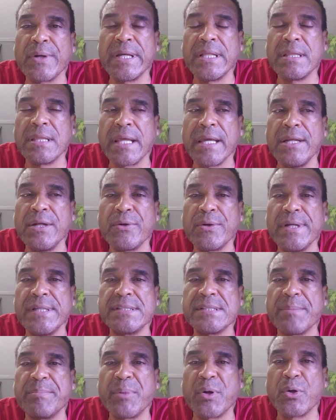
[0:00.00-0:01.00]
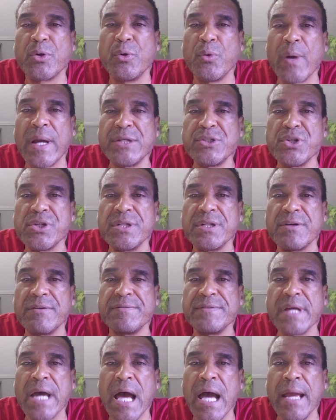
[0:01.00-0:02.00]
and later. It's a progression
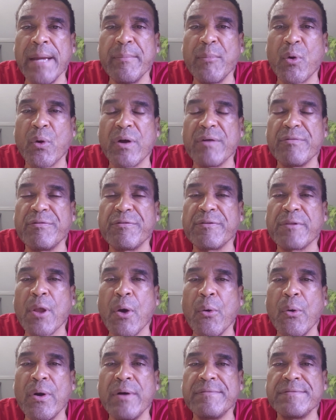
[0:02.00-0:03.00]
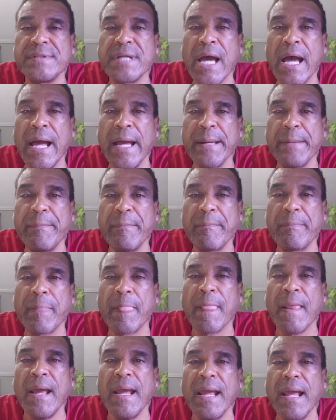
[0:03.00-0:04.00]
of time or a flow of time.
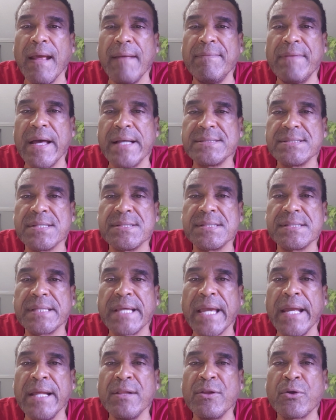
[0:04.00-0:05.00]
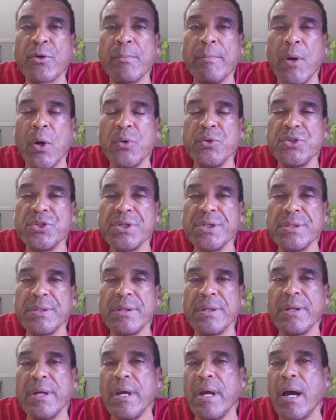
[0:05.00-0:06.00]
And that's a scalar
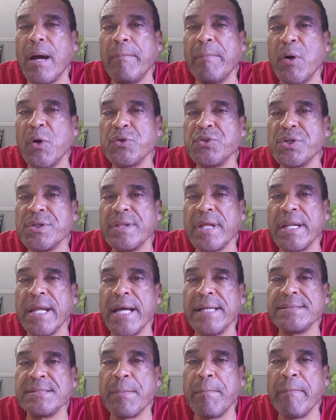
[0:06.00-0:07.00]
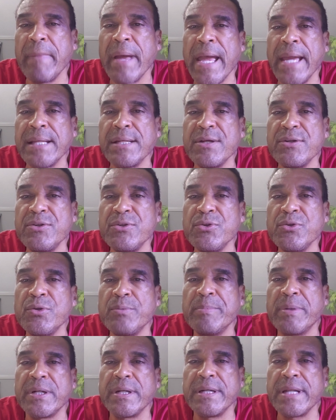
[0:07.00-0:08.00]
motion, a motion that has a
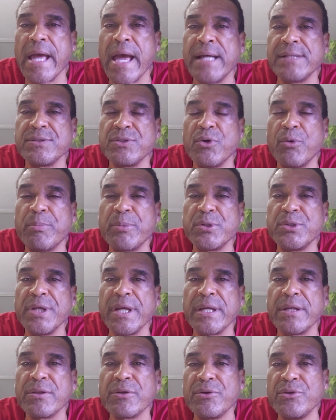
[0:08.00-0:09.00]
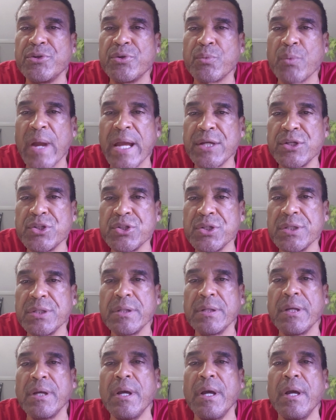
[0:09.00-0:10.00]
magnitude but it has no particular direction